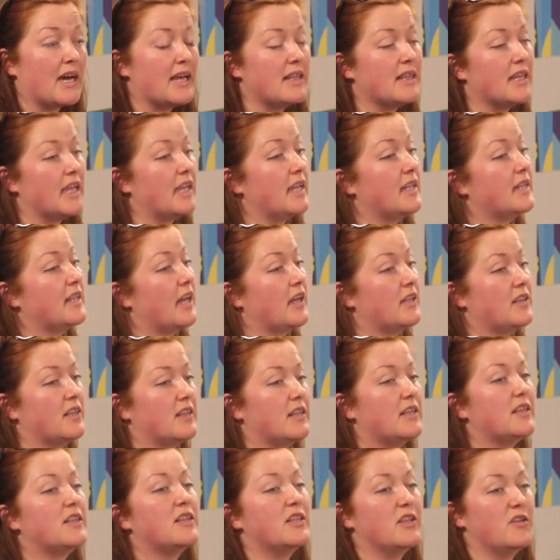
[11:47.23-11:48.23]
I think, that
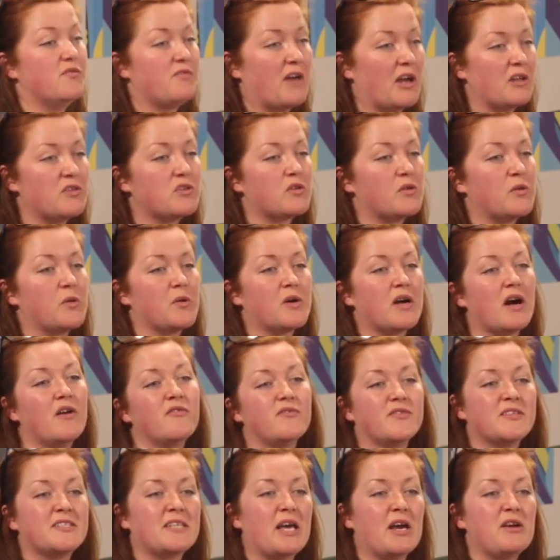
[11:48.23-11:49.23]
the eventual
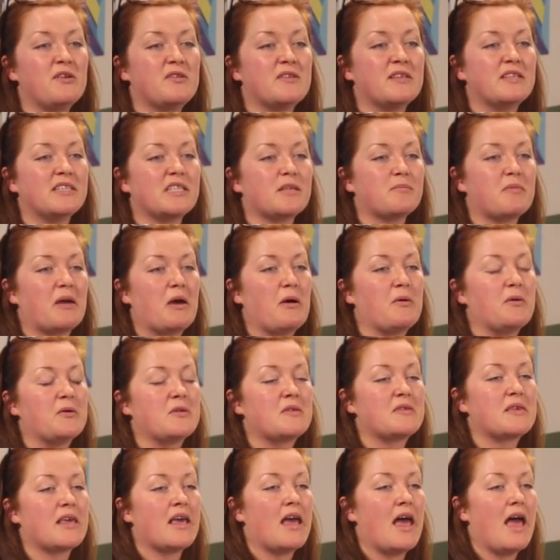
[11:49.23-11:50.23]
conversations
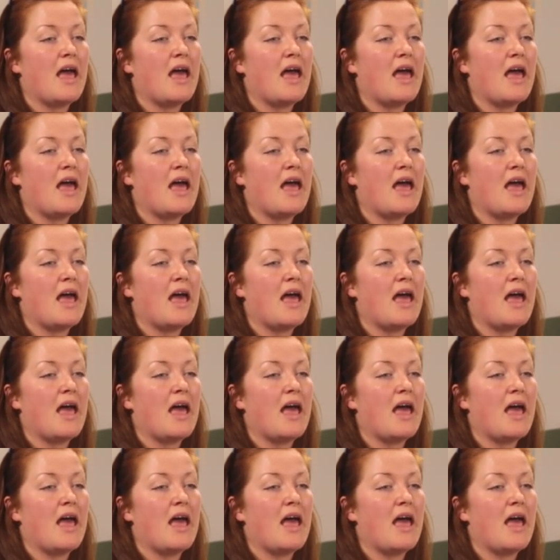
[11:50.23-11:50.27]
about